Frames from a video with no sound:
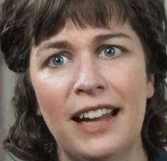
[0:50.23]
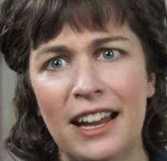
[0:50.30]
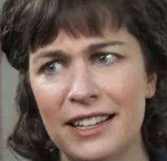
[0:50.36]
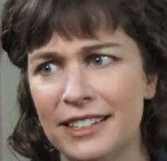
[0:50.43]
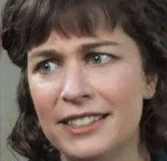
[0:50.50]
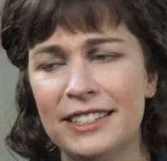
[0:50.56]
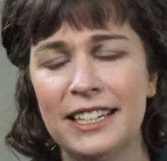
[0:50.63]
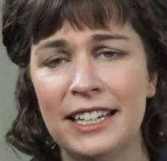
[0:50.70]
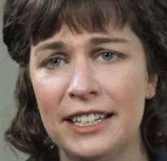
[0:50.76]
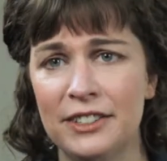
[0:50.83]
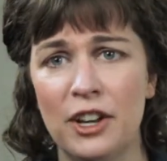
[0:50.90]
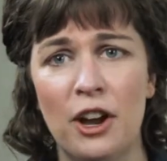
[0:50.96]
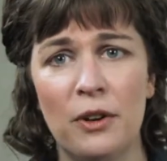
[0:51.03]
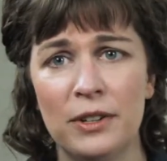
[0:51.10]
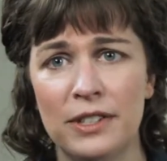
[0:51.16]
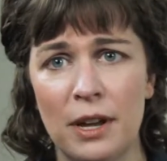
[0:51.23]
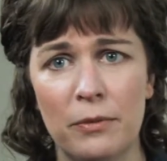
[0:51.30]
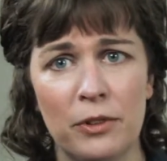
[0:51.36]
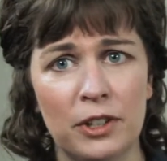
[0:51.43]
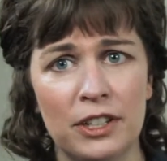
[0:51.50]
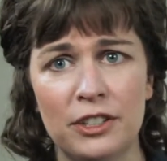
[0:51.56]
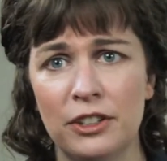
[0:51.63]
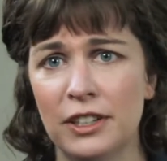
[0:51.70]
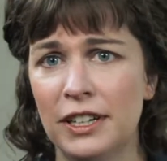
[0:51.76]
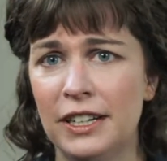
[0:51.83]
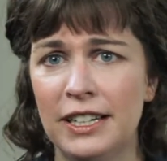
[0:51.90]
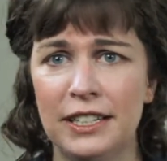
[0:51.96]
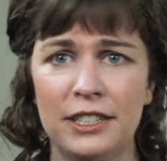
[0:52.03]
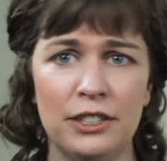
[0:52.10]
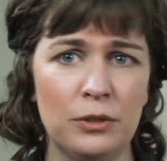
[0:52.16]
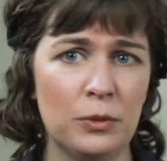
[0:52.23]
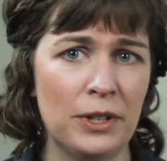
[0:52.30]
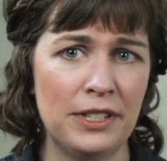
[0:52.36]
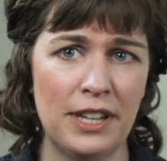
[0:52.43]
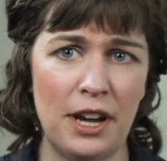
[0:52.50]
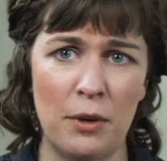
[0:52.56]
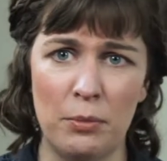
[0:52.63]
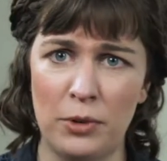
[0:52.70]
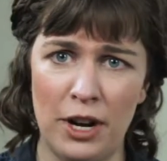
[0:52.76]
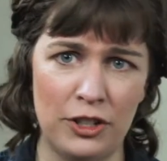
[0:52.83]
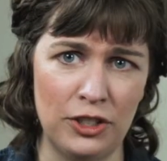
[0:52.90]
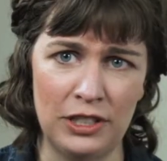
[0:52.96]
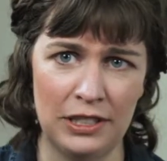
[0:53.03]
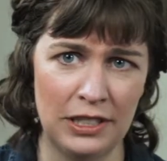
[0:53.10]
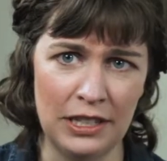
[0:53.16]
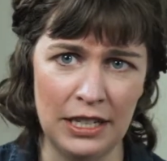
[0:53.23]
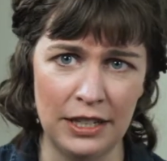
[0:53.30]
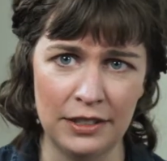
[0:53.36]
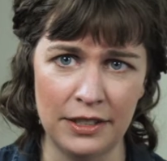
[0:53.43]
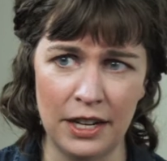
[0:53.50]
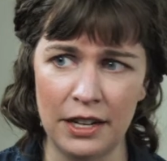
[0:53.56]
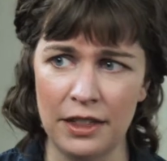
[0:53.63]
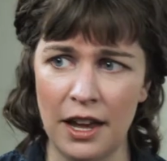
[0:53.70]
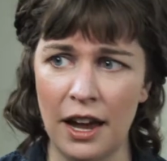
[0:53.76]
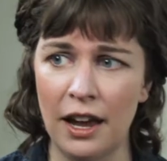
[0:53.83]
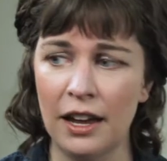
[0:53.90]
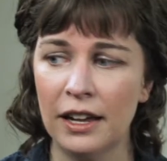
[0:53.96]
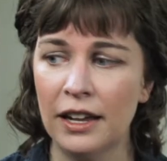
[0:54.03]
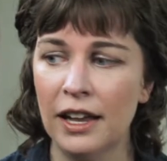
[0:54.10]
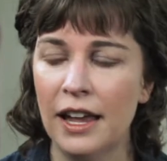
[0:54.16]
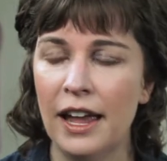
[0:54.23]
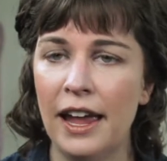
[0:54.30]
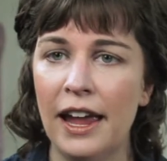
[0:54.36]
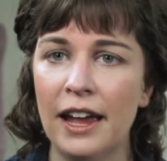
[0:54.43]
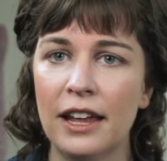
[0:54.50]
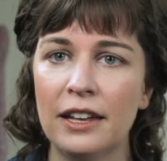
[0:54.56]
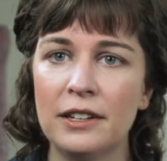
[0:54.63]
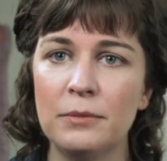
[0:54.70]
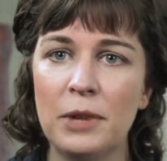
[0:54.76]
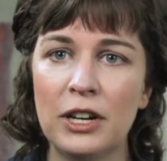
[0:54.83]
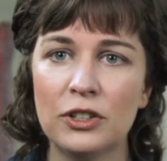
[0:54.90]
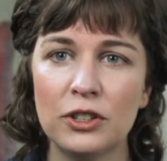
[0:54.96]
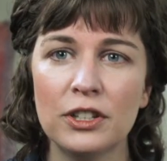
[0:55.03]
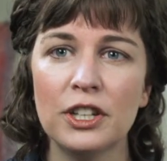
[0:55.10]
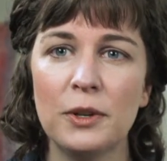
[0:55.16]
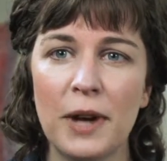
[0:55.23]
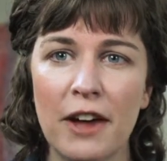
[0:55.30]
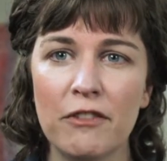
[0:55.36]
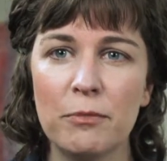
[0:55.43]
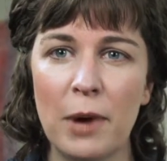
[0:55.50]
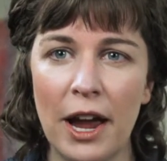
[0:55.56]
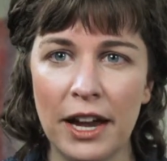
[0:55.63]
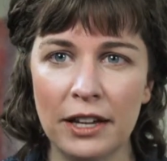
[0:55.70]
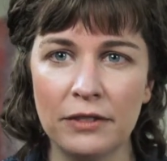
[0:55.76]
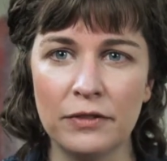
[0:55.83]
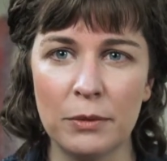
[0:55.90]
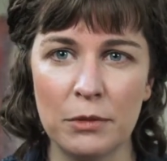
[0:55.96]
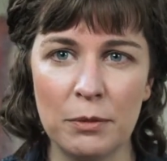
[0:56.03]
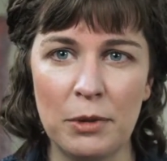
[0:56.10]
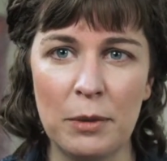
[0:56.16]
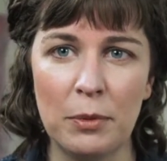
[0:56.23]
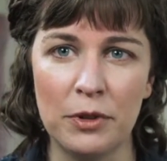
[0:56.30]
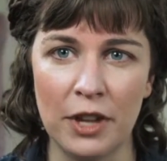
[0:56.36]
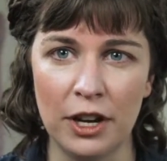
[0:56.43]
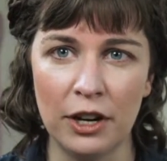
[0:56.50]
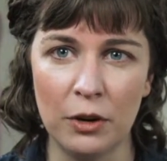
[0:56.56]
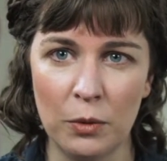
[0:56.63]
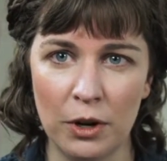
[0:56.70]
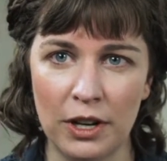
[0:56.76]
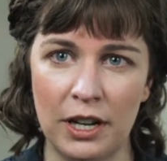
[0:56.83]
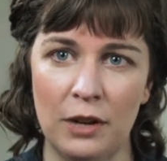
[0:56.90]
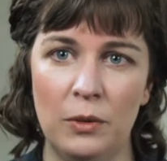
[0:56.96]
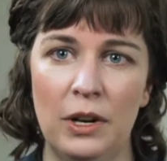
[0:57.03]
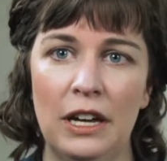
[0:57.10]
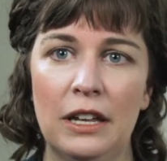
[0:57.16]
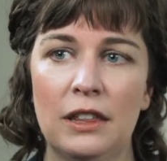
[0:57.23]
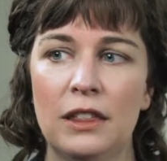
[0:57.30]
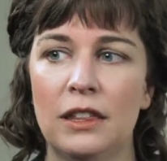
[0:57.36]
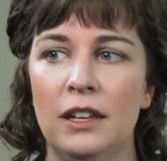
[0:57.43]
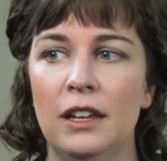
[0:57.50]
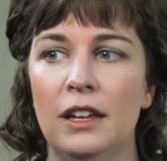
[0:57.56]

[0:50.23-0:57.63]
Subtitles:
A sink is always helpful because you're going to need to rinse out brushes and things like that. And make sure that you have buy-in from the people that you're working with.